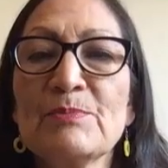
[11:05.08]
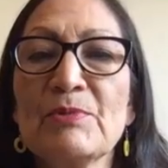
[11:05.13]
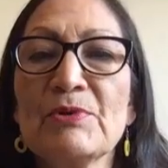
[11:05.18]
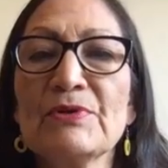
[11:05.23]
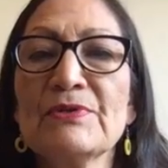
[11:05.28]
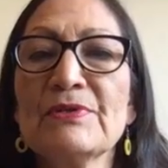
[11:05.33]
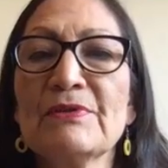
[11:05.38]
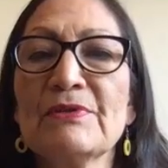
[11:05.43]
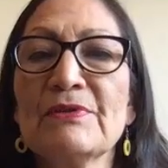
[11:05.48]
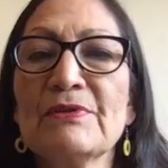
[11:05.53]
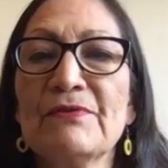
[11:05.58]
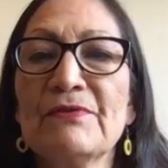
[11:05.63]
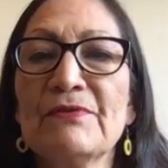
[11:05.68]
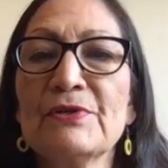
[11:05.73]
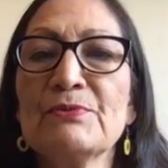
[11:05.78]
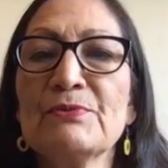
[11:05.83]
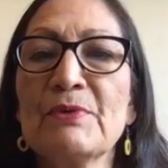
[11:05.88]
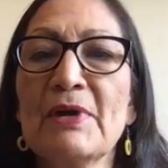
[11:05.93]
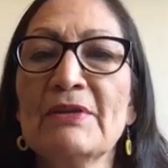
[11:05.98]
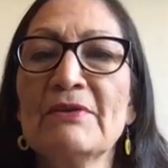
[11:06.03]
disperse
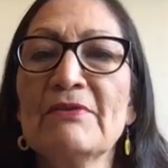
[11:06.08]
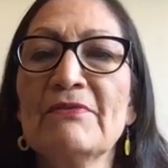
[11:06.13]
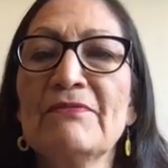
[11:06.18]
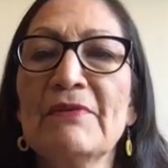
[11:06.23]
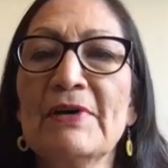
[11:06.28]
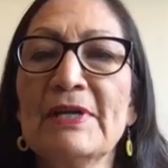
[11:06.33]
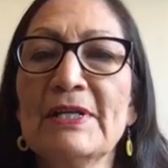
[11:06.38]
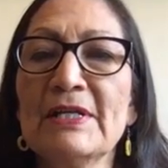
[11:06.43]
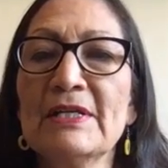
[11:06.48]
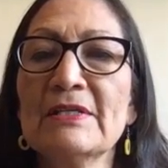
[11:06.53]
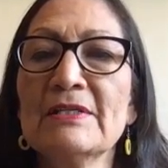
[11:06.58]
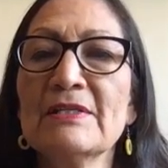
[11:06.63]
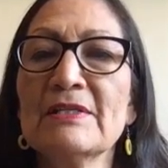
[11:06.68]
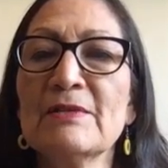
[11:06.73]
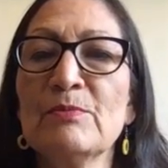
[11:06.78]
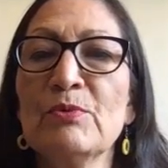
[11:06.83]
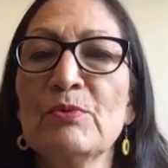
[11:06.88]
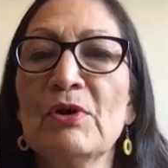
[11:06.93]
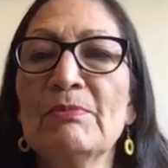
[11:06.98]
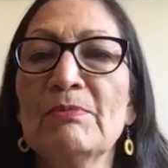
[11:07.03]
their first round of
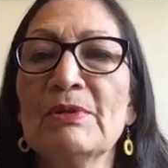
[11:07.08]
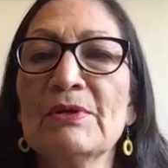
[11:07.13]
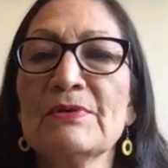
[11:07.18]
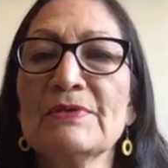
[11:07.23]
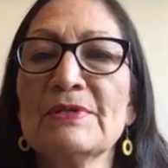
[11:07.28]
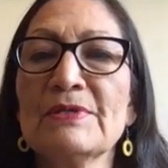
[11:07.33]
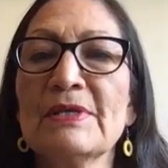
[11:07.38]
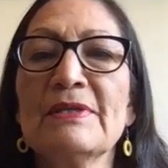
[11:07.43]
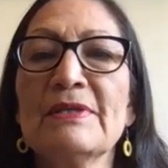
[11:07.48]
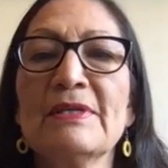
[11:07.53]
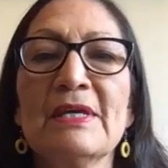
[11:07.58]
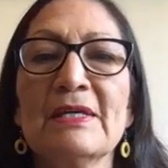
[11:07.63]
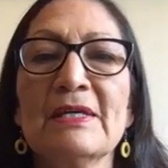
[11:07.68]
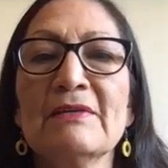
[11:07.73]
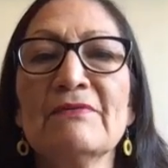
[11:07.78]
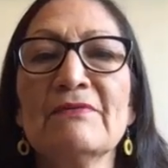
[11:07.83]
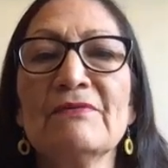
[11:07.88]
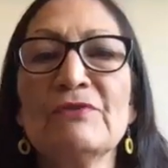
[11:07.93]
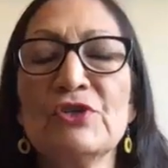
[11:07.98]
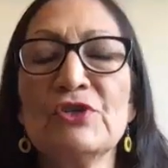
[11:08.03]
funding to the Pueblos
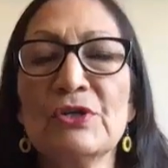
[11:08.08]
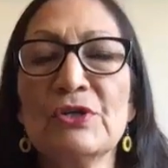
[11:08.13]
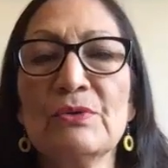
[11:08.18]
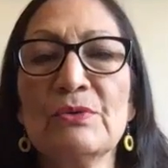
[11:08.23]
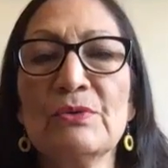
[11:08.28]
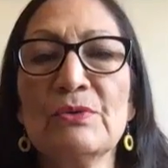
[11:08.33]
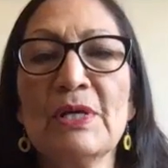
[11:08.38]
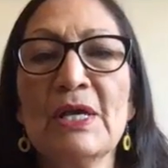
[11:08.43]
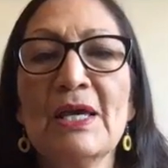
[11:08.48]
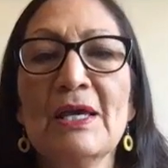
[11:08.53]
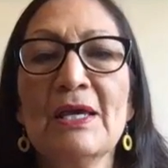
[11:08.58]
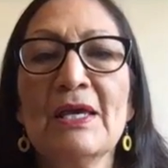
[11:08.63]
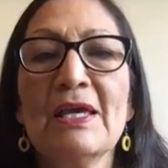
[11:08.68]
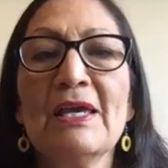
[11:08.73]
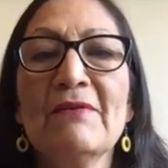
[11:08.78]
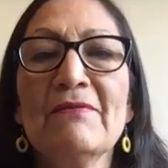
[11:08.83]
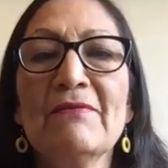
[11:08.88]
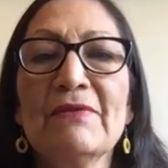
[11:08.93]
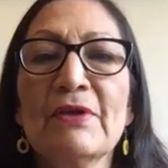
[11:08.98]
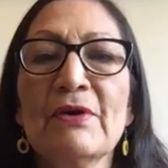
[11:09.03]
at the end of
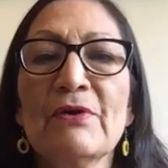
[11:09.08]
June,